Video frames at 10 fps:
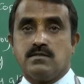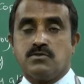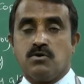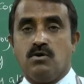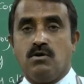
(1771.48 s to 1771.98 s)

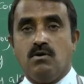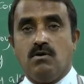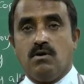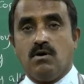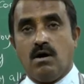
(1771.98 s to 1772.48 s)
So
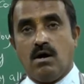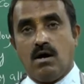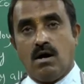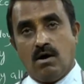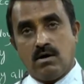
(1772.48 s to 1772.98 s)

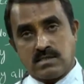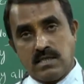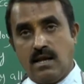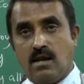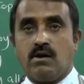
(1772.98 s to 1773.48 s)

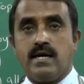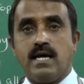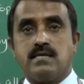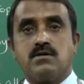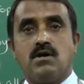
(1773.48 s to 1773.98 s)
steel already
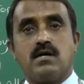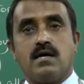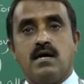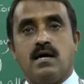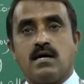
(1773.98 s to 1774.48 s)
has
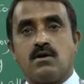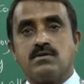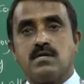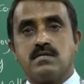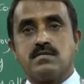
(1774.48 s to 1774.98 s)
got
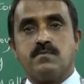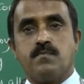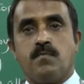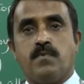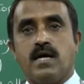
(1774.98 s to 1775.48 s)
corrosion resistant
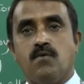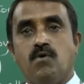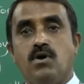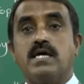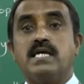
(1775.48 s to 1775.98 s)
property. I
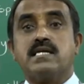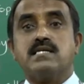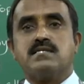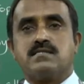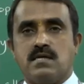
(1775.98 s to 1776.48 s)
want to increase
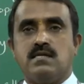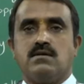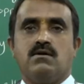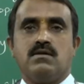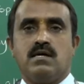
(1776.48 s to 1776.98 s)
the strength
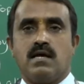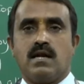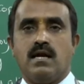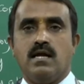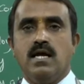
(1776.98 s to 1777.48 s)
on the other end.